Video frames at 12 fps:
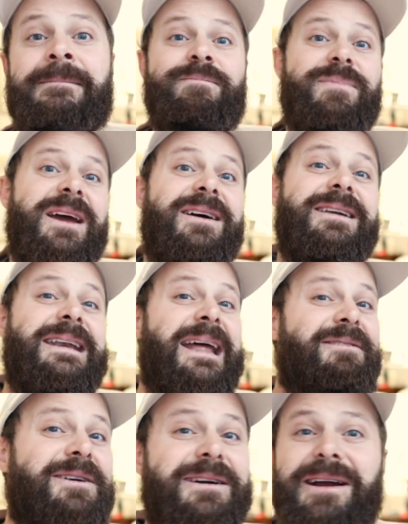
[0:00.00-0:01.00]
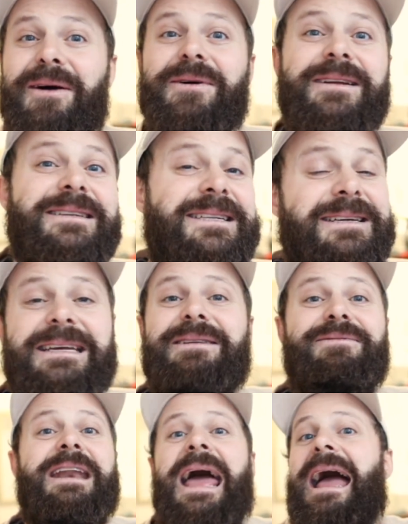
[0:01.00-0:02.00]
they are never going to
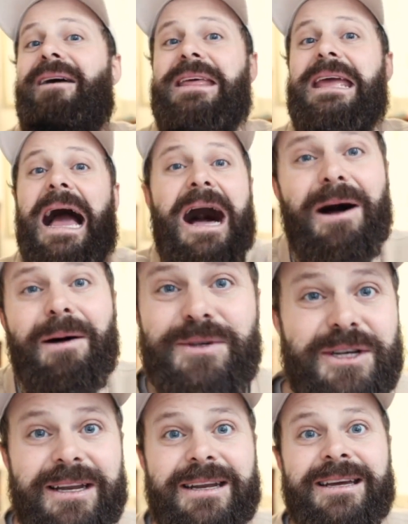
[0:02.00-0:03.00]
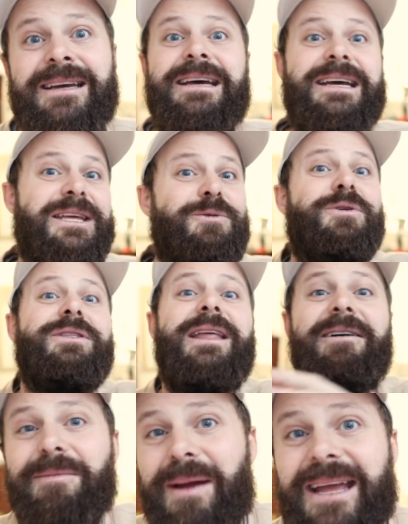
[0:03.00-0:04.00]
even have the option. You will
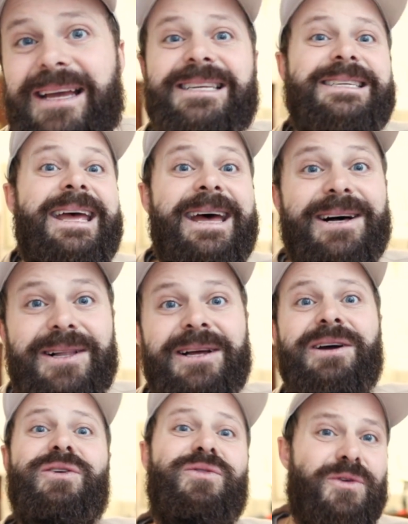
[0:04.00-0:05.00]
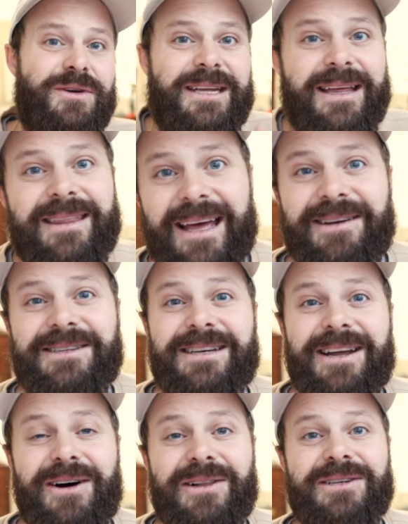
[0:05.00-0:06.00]
never make a sale for
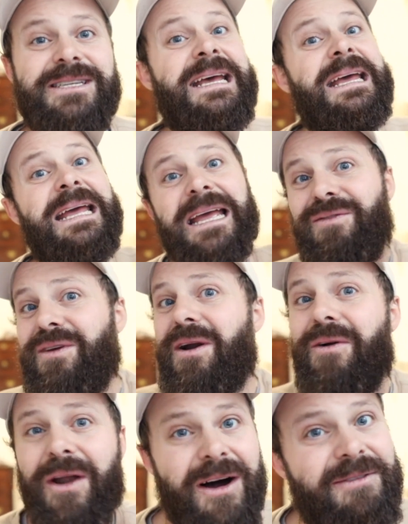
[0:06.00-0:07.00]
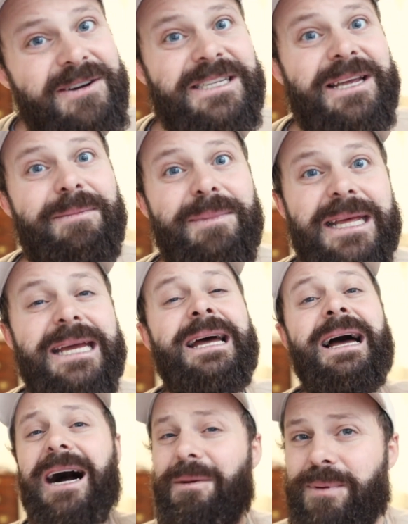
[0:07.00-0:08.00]
$10,000 if you don't offer somebody
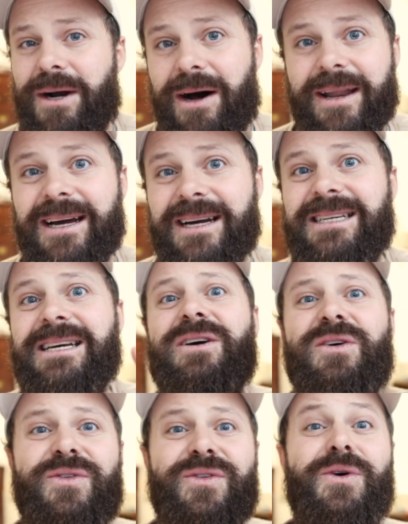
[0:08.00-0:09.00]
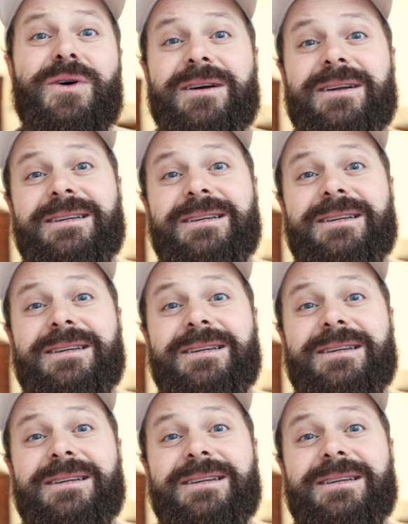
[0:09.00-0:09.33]
a product for